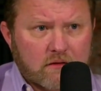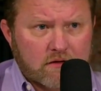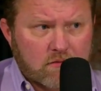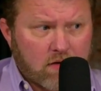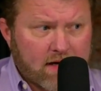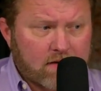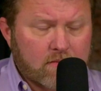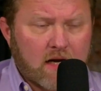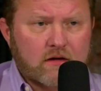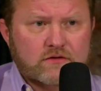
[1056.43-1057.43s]
and your bank
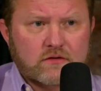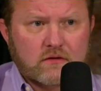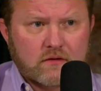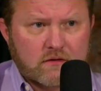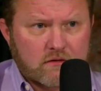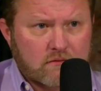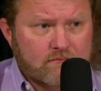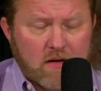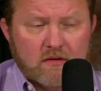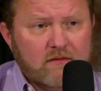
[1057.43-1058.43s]
manager and
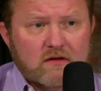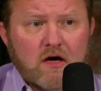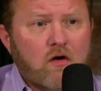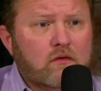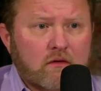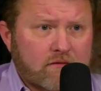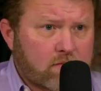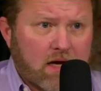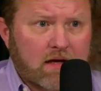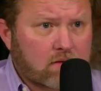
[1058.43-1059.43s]
maybe even the owner of the
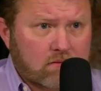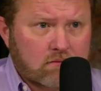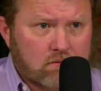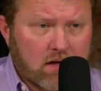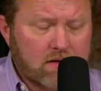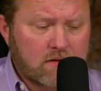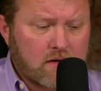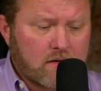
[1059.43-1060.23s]
bank, right?